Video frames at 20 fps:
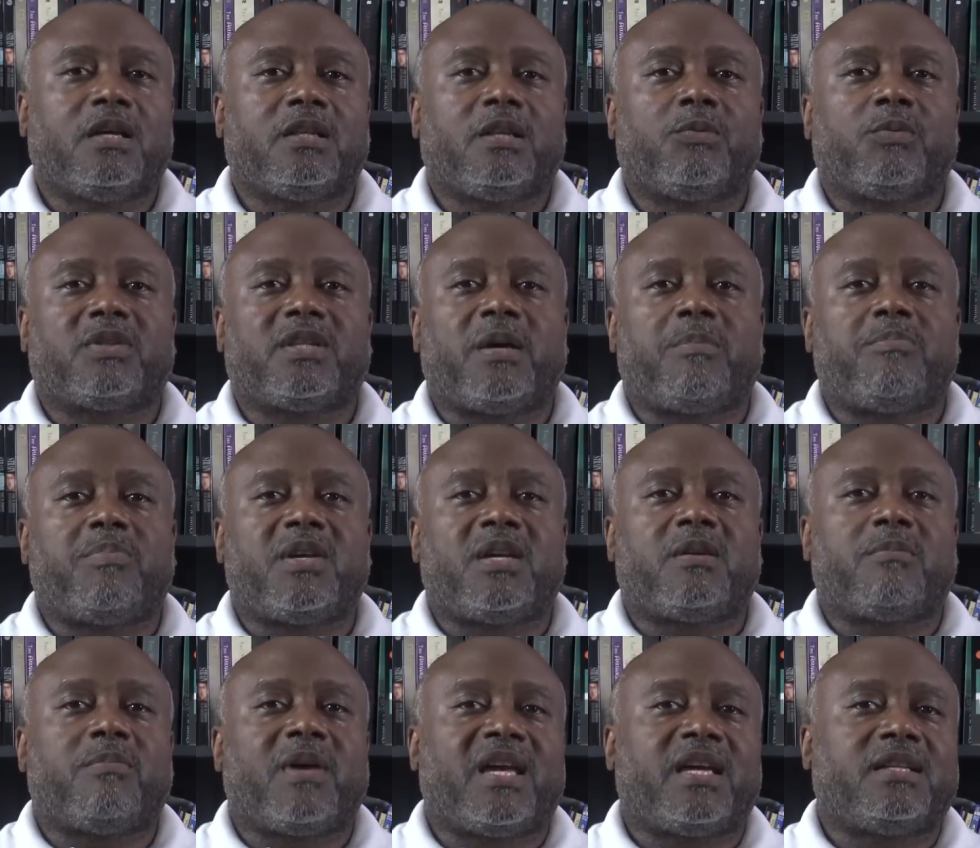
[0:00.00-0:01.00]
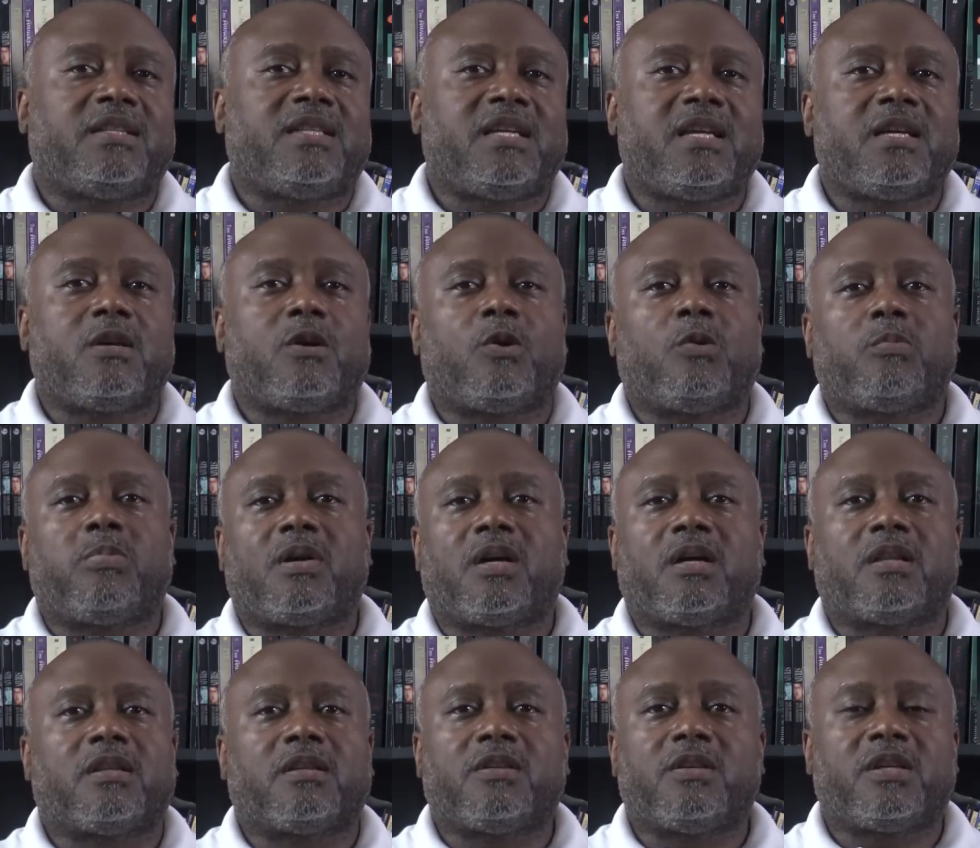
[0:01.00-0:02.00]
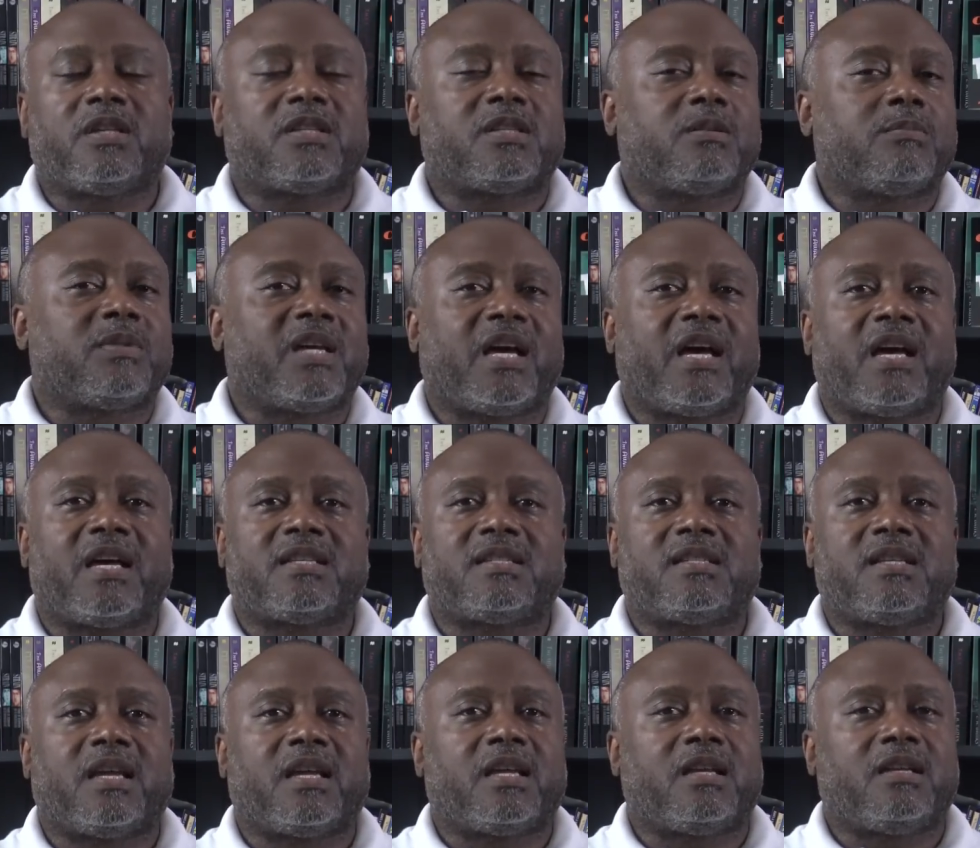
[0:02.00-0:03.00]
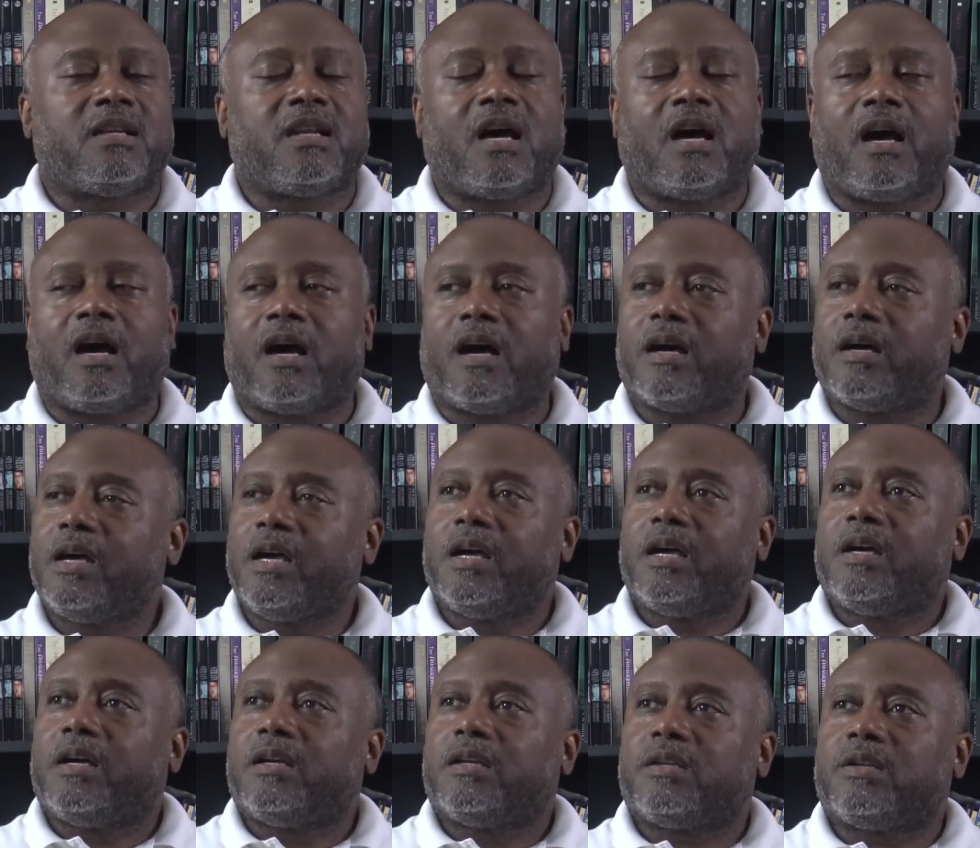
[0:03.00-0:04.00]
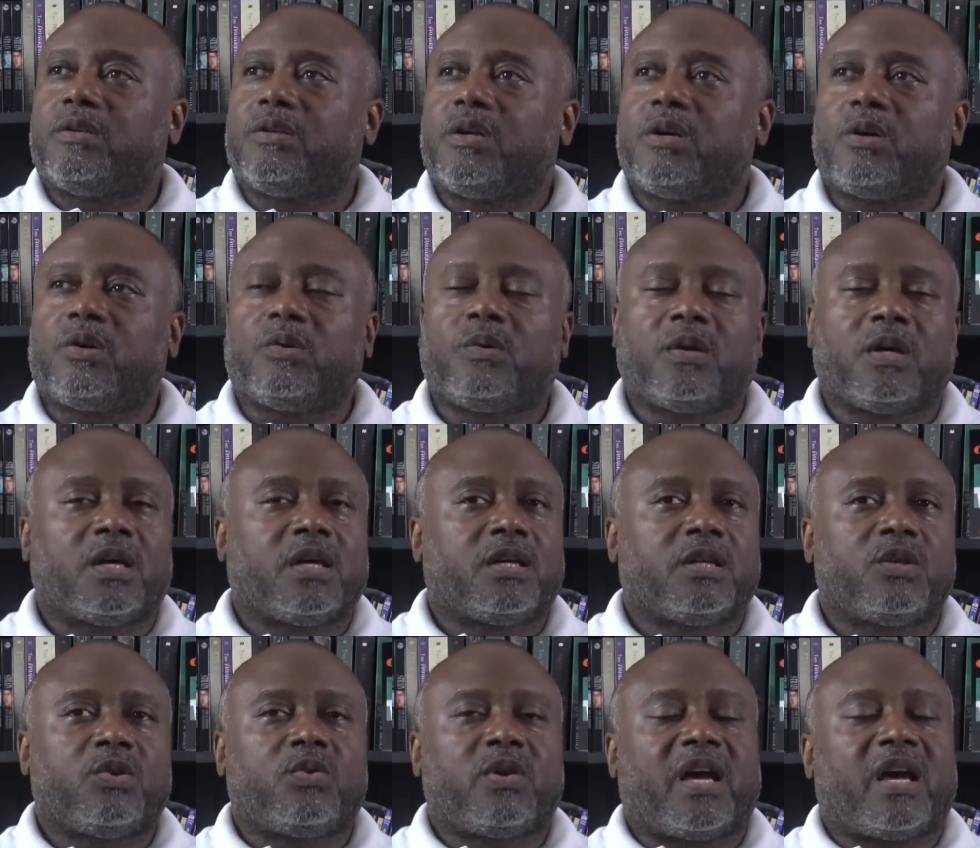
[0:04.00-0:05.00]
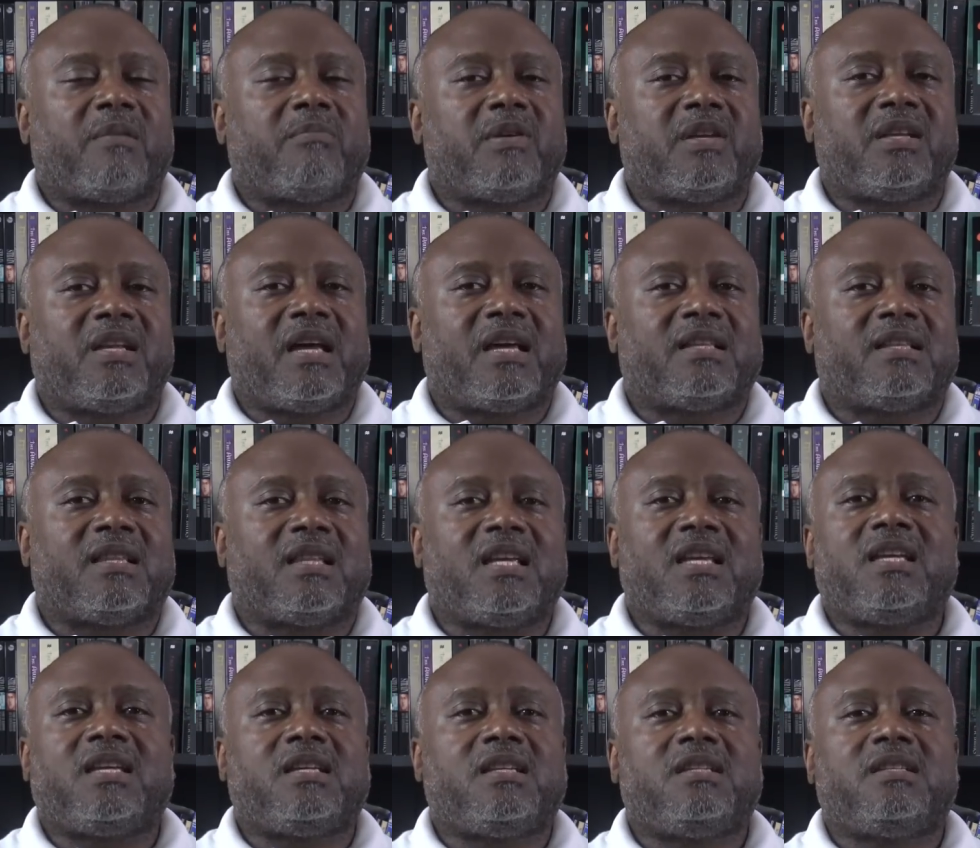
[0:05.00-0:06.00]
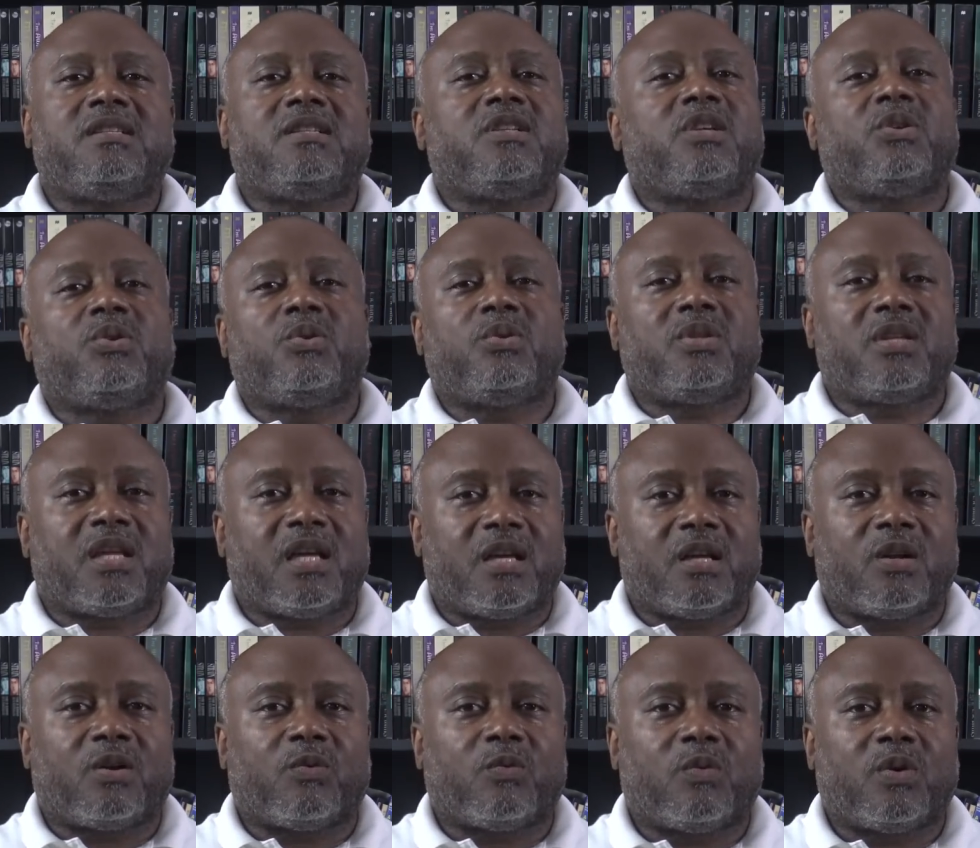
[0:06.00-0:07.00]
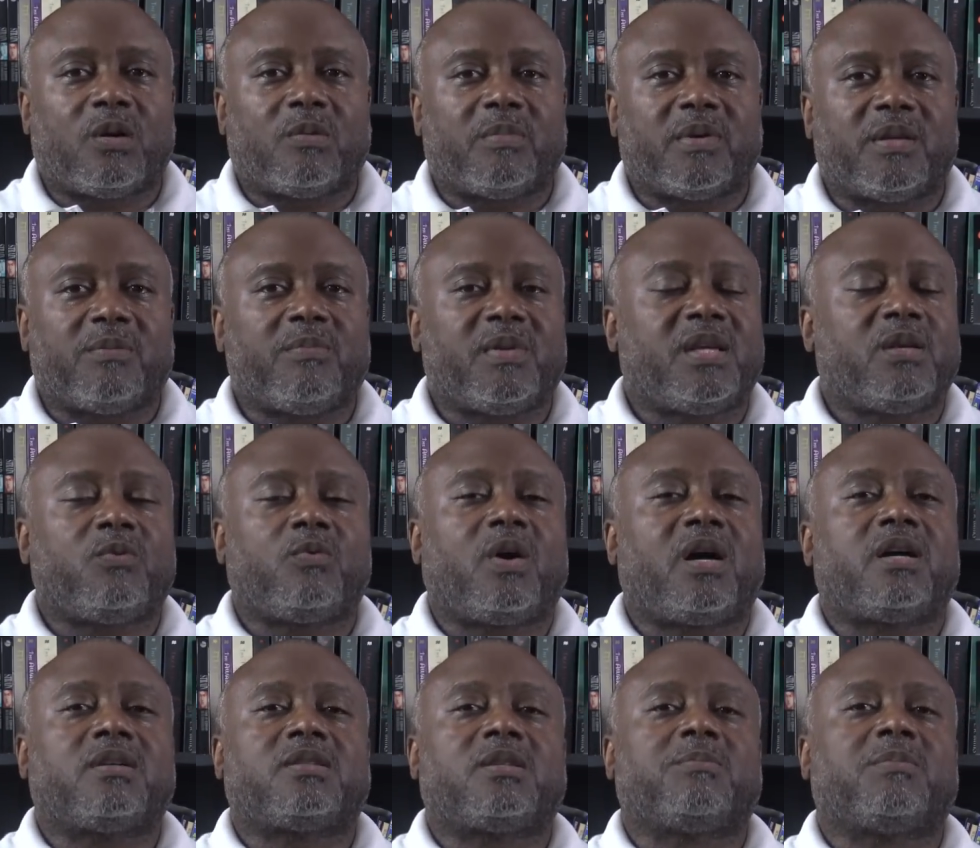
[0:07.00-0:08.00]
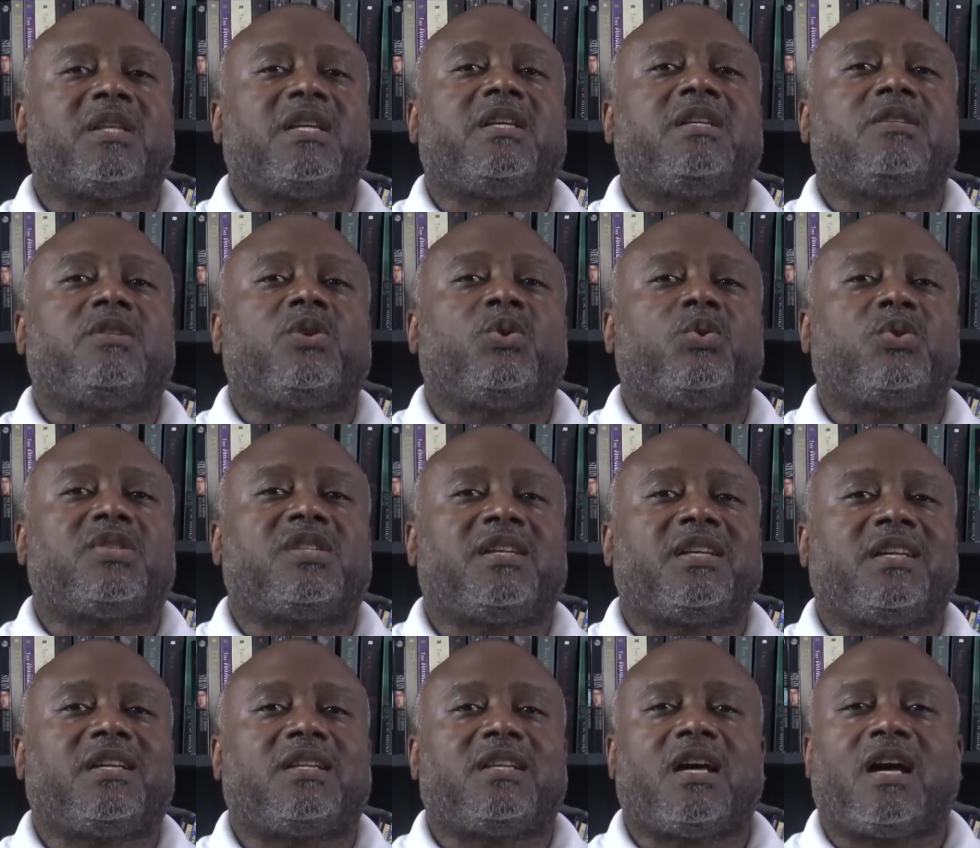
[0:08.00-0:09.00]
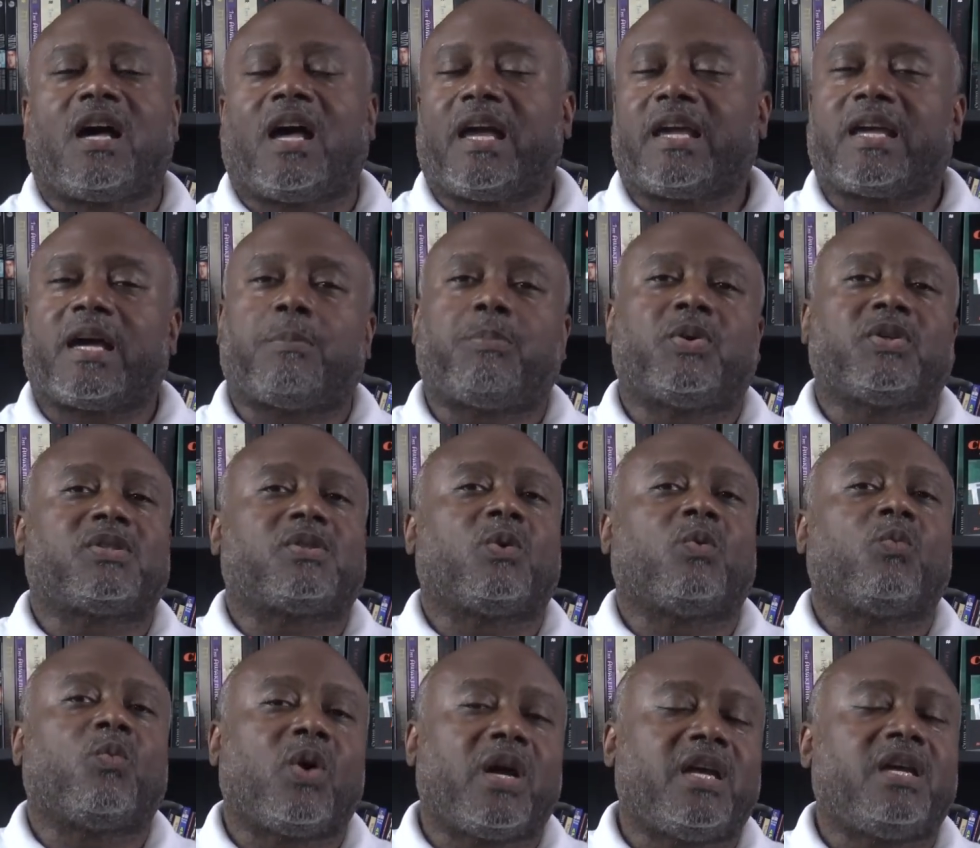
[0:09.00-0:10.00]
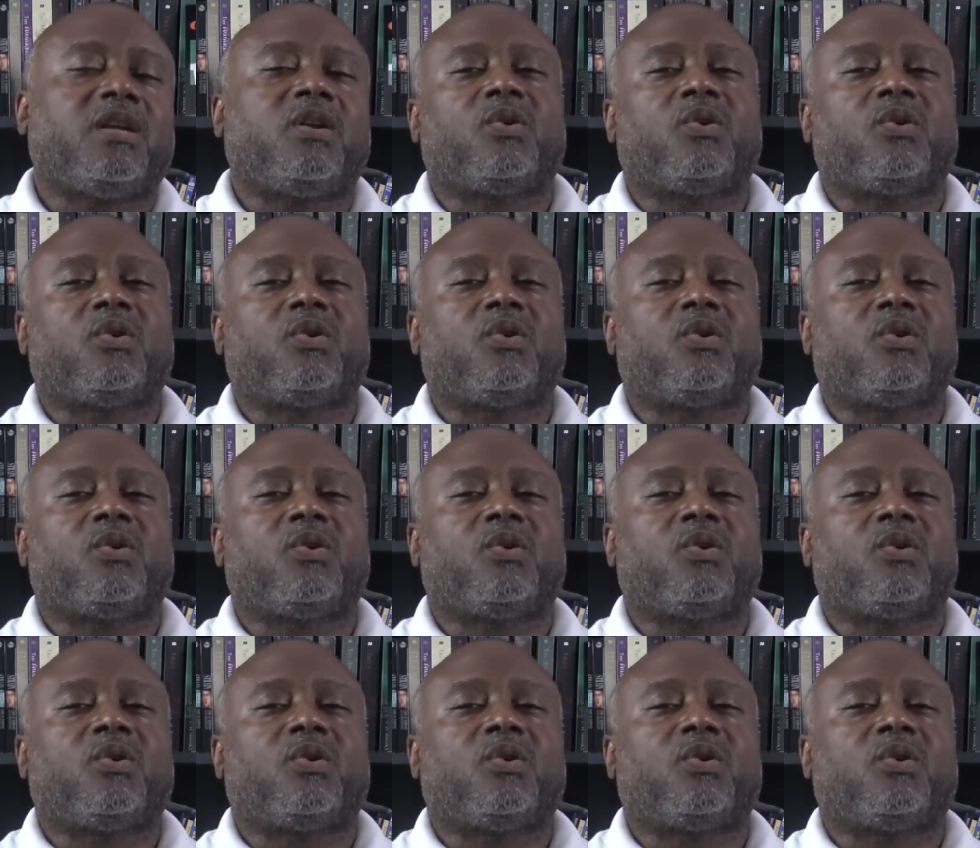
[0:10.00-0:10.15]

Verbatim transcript: They want that big mandingo brother. You get some guys thinking, nah, you know, you gotta be that lean dude to get a woman. Meanwhile, some lean dudes saying, nah, I gotta put some weight